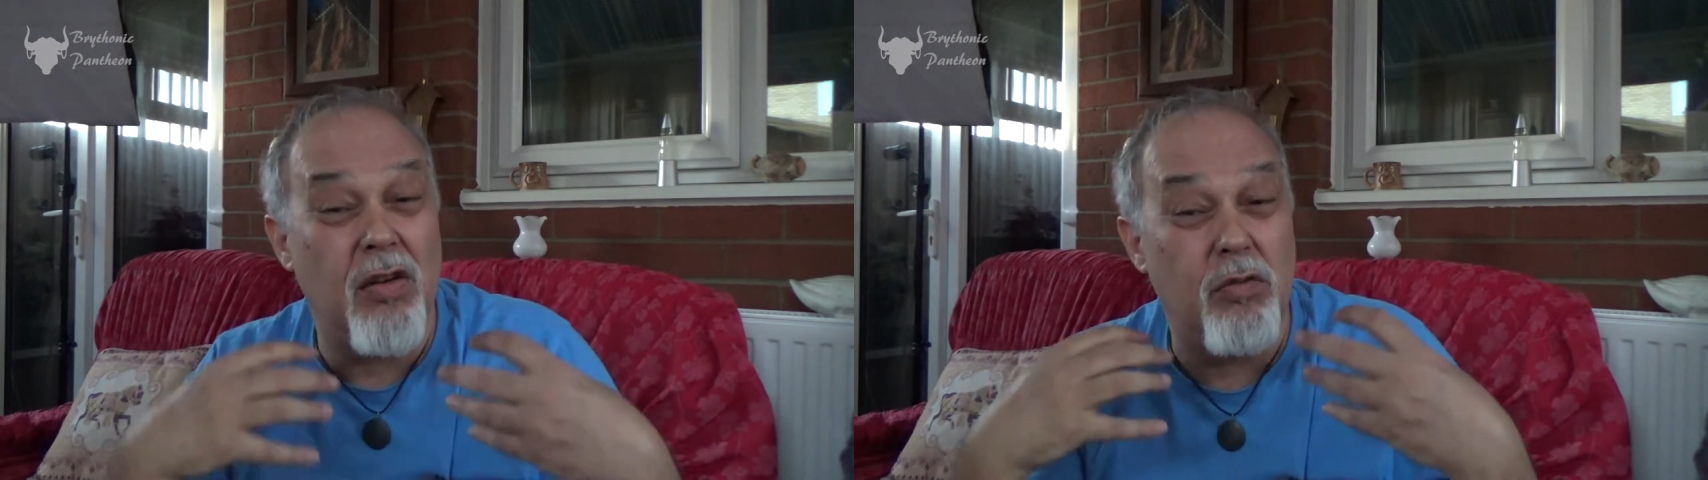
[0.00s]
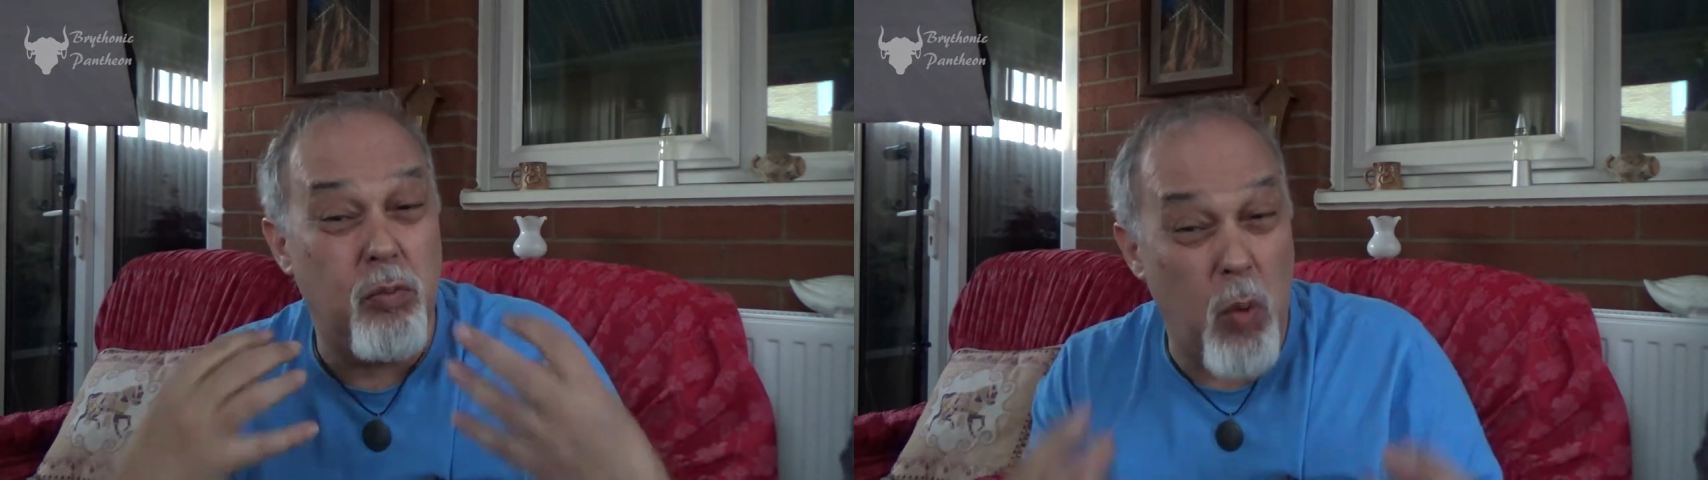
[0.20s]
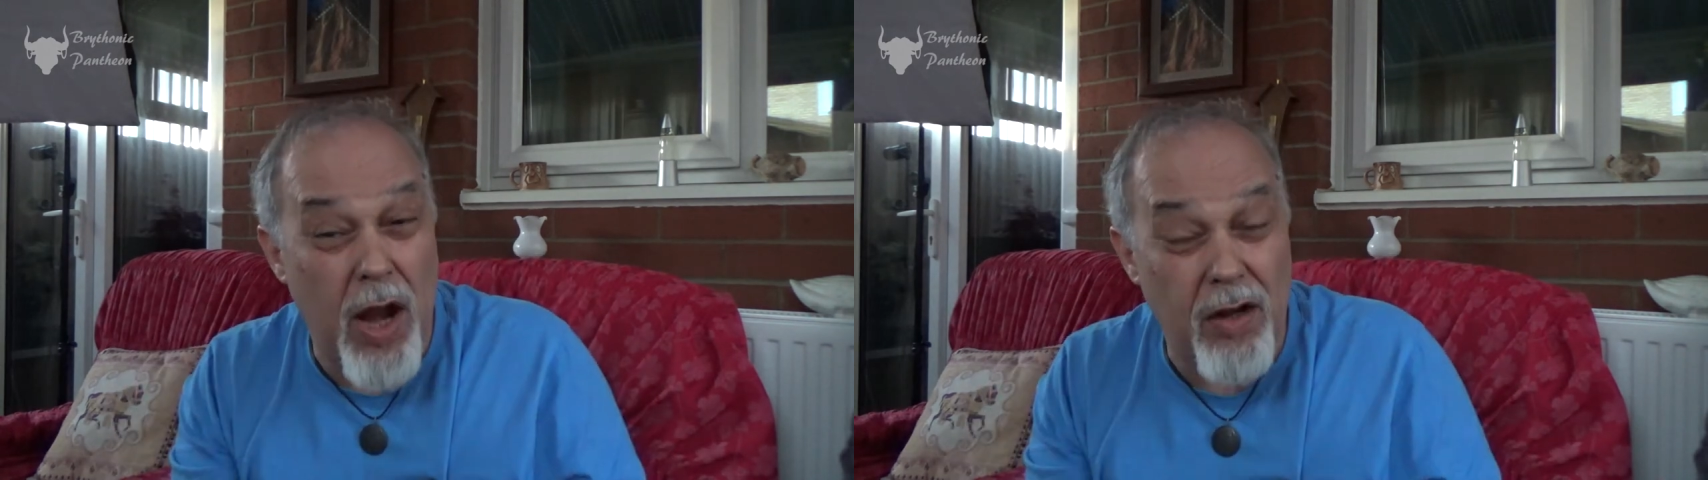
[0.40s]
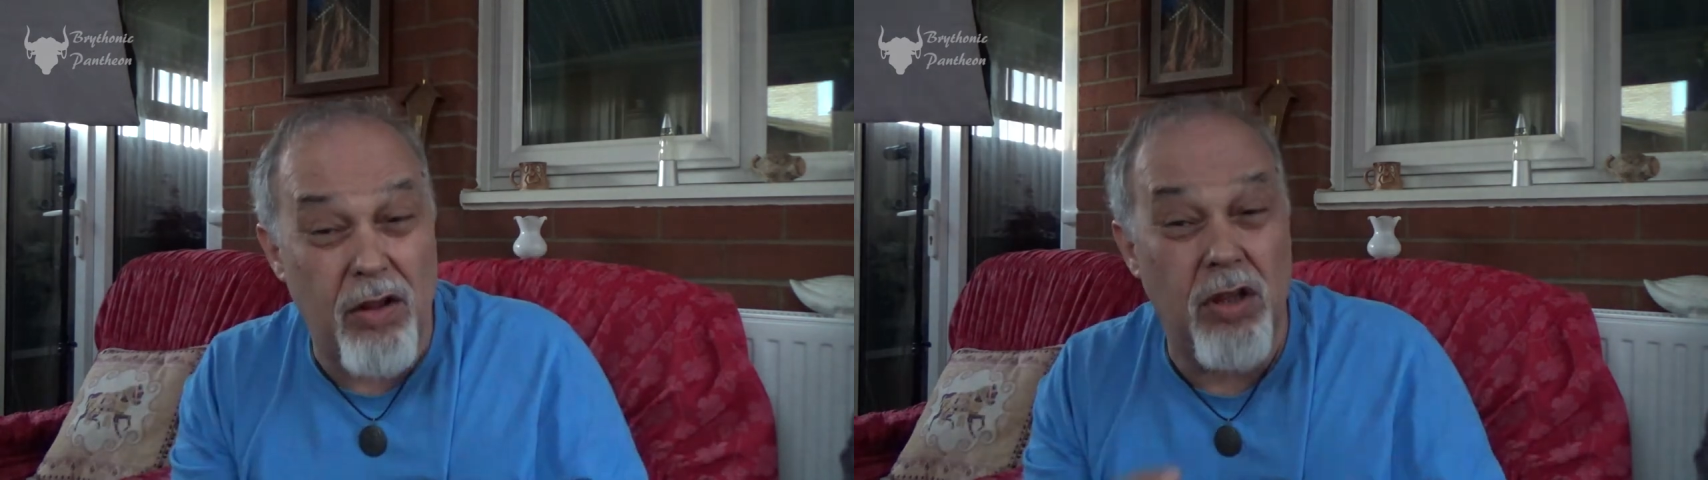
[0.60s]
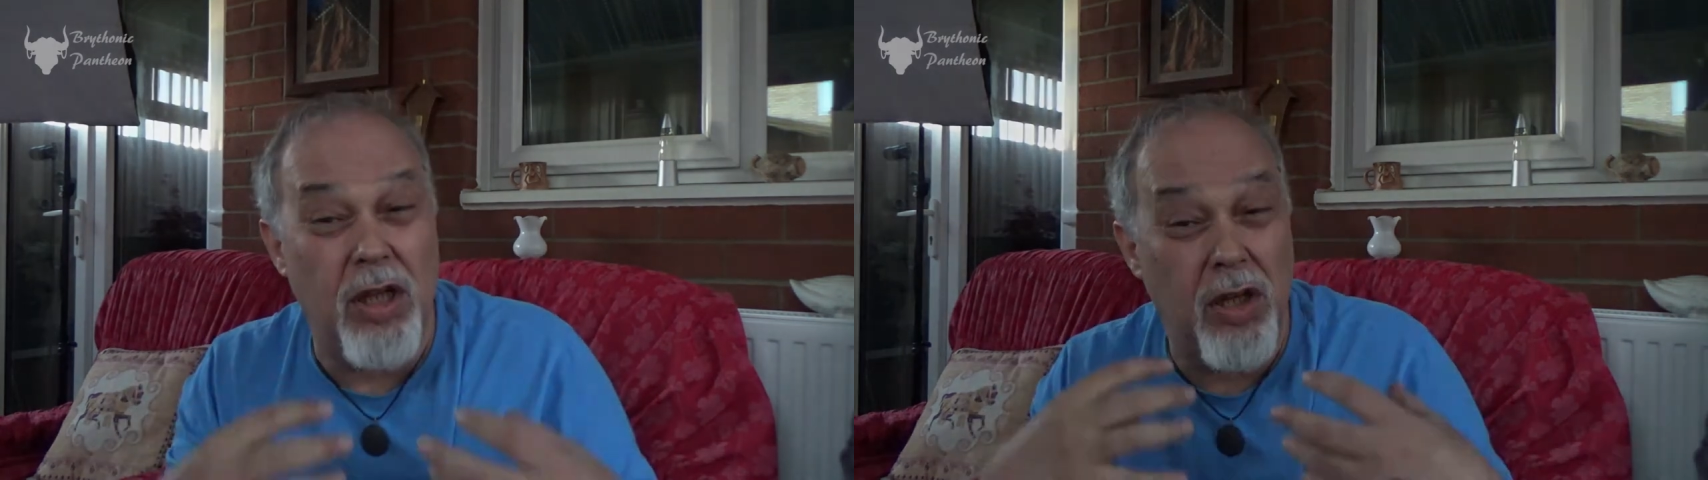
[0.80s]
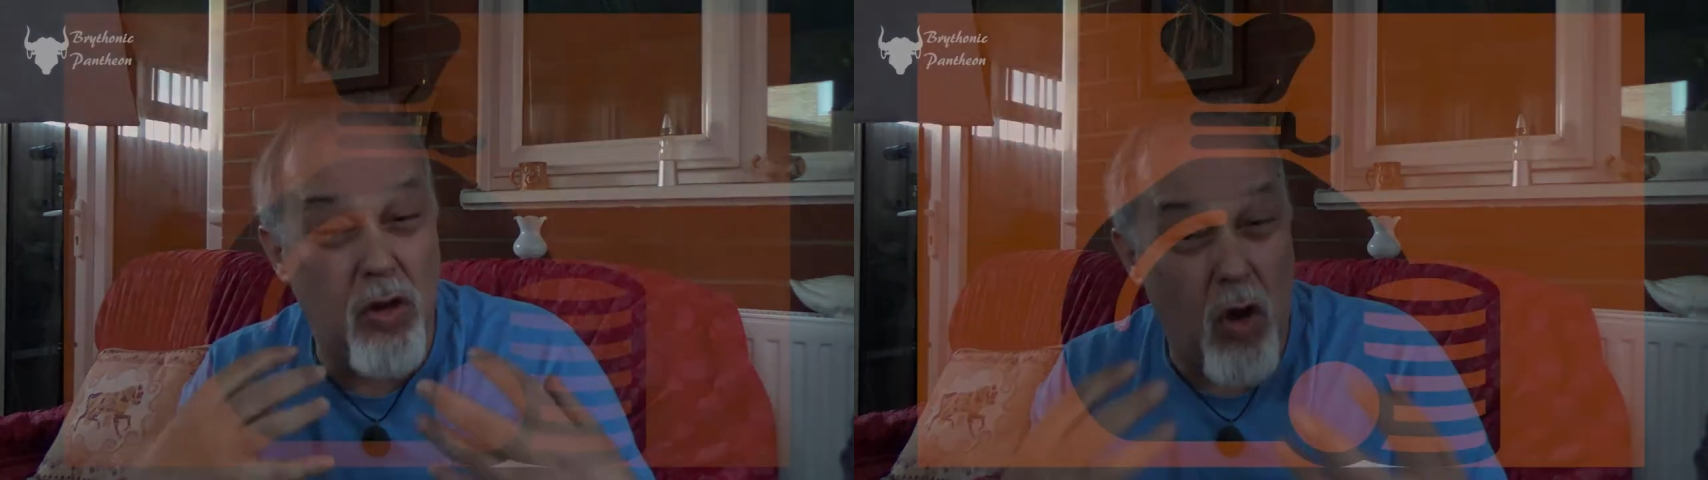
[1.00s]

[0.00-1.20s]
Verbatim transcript: of wealth and